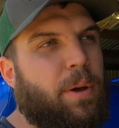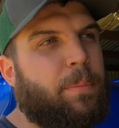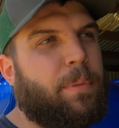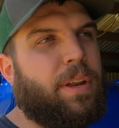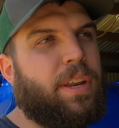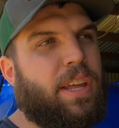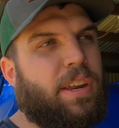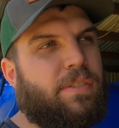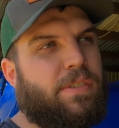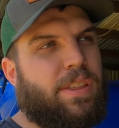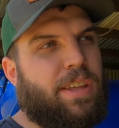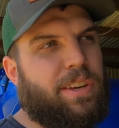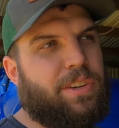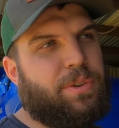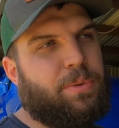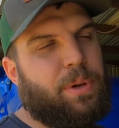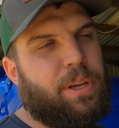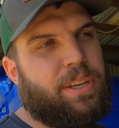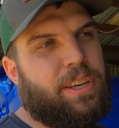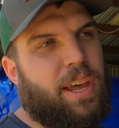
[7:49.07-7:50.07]
I'm gonna get everything
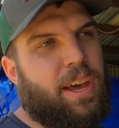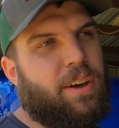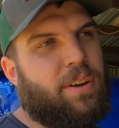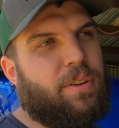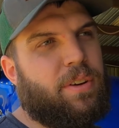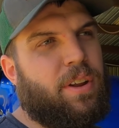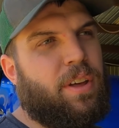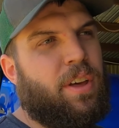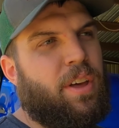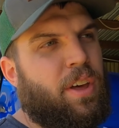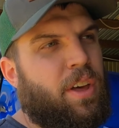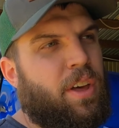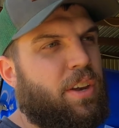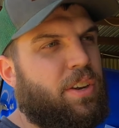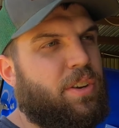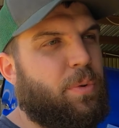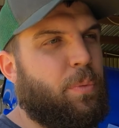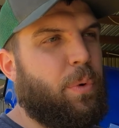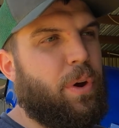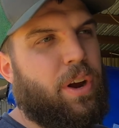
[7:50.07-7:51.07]
tweaked out
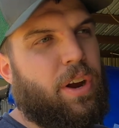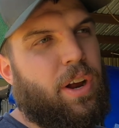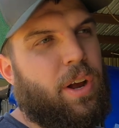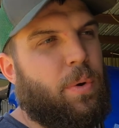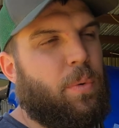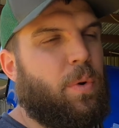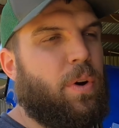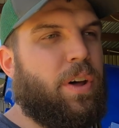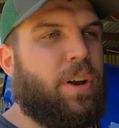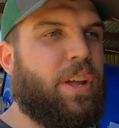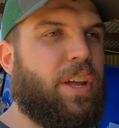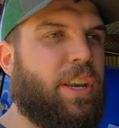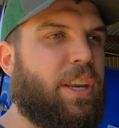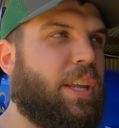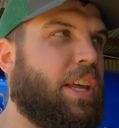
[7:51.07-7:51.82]
to where I want it